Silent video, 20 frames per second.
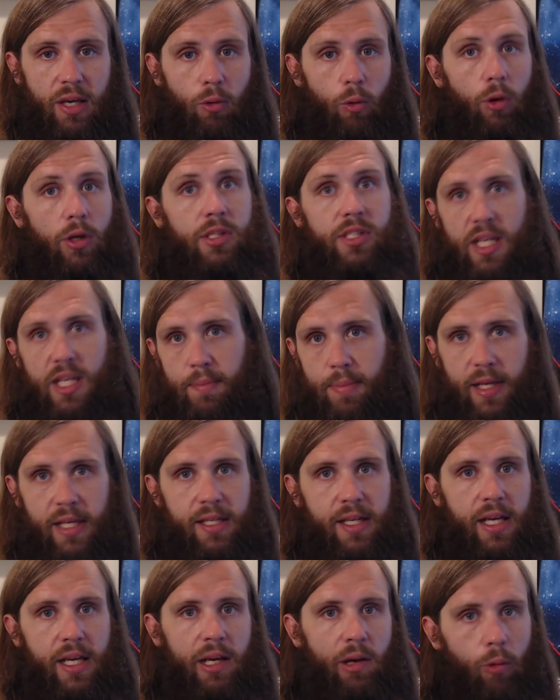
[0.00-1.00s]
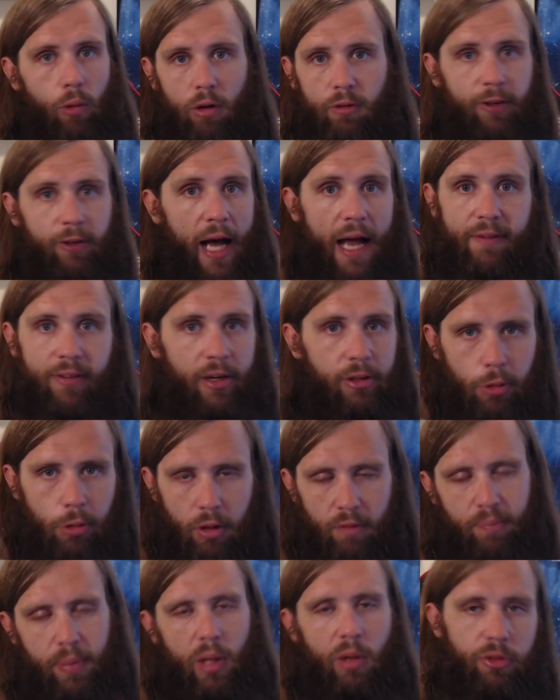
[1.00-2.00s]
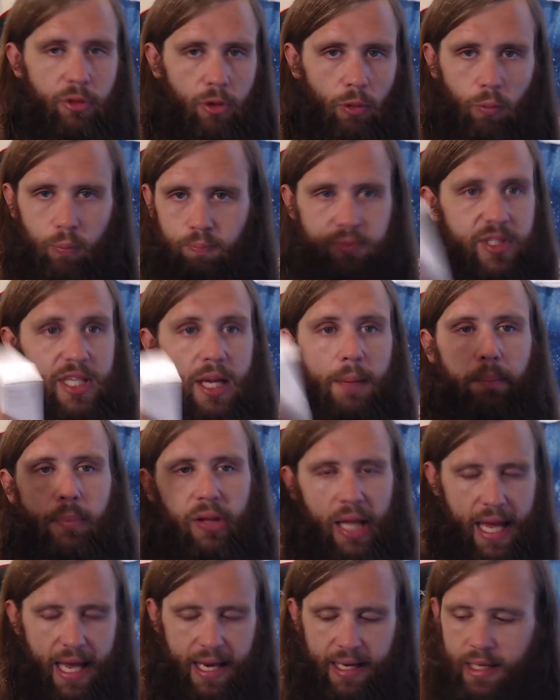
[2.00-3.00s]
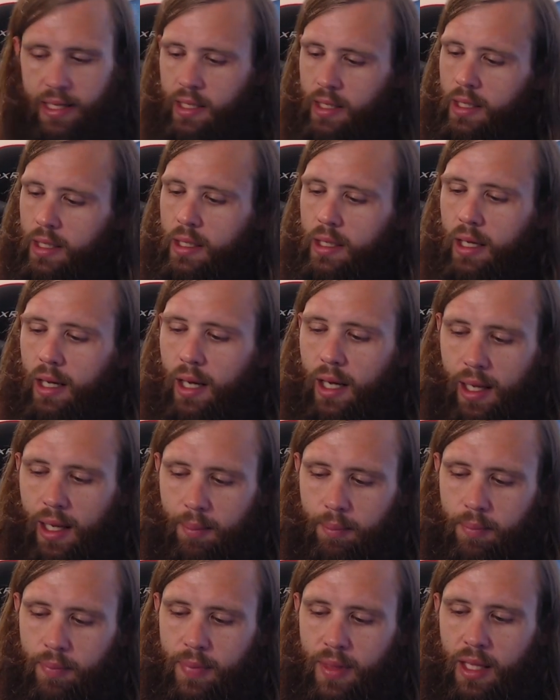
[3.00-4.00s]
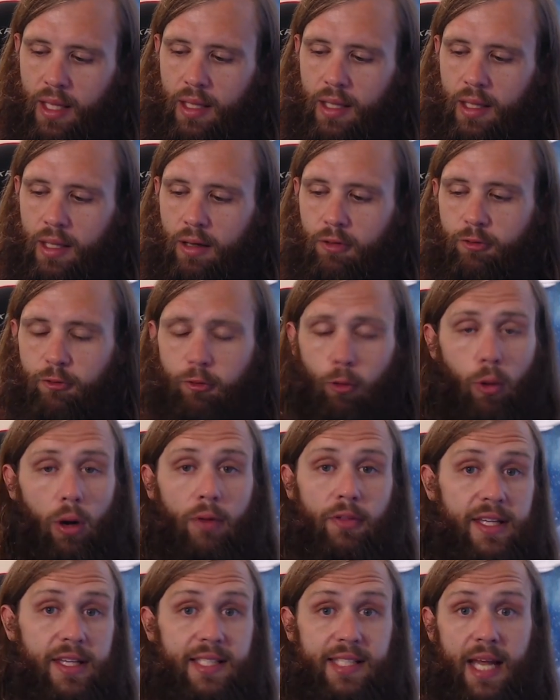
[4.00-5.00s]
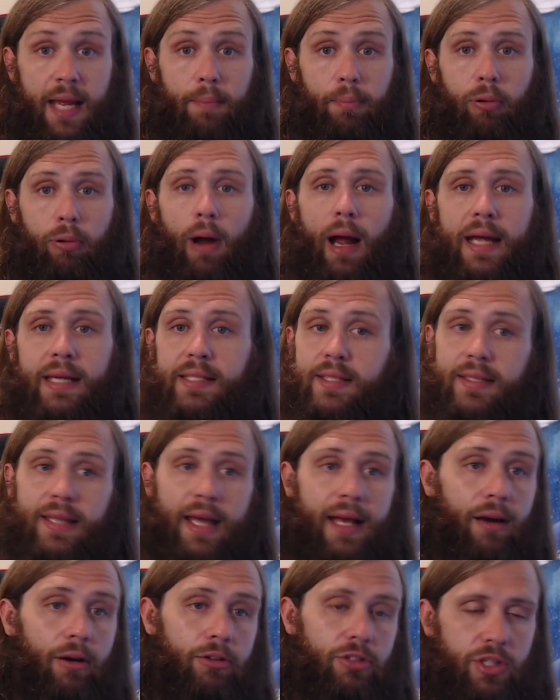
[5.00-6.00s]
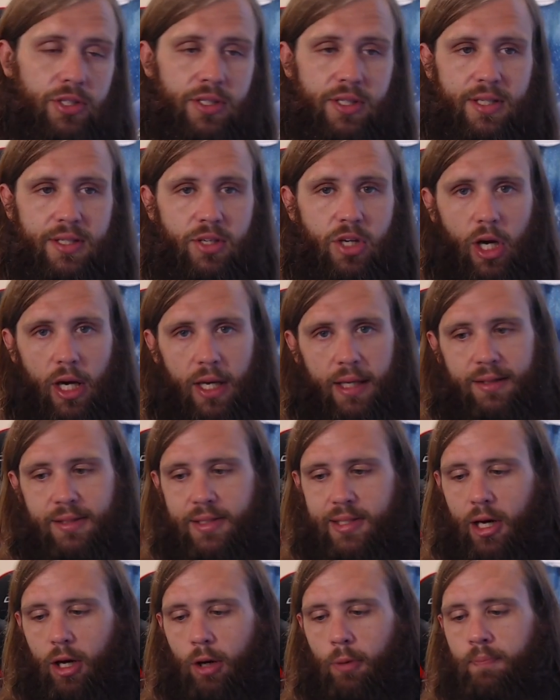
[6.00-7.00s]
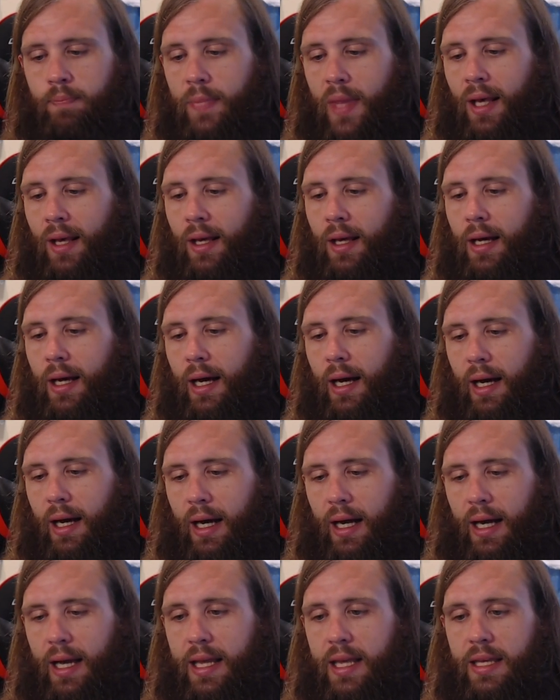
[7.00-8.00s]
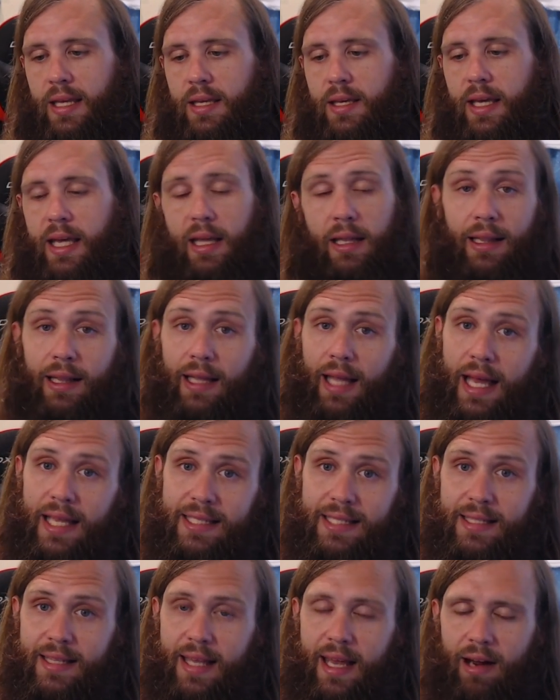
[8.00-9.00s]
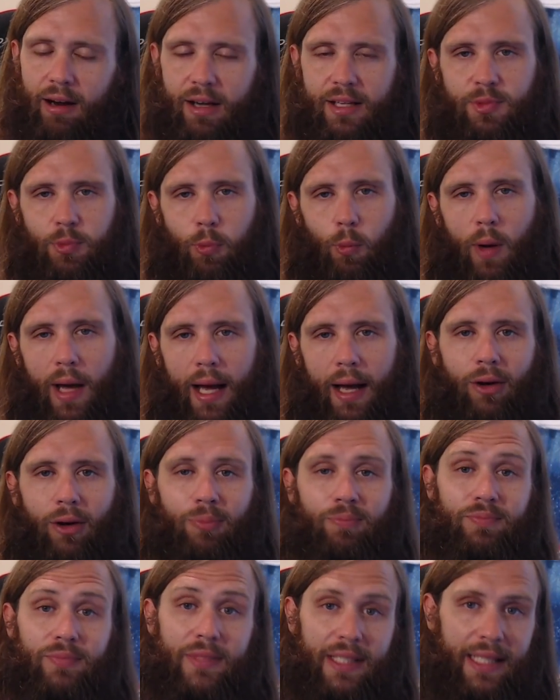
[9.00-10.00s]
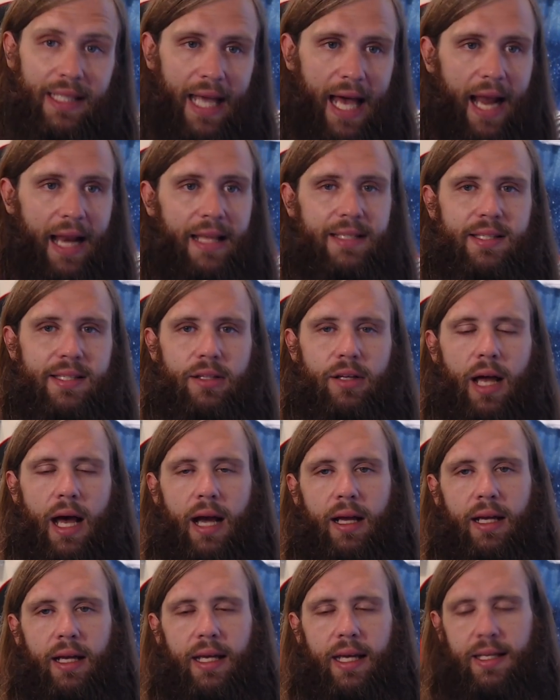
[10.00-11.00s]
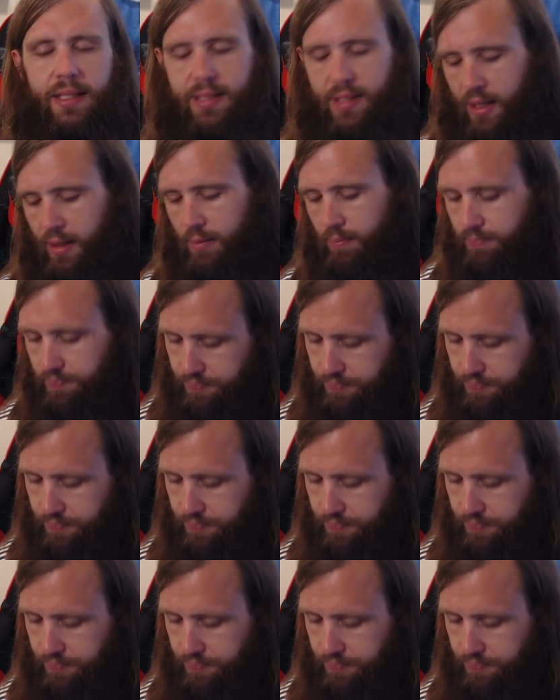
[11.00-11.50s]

or CBD or 500 of both or some blend um, for the same price that are just as good. So uh, you get less there as well. That is a knock against it.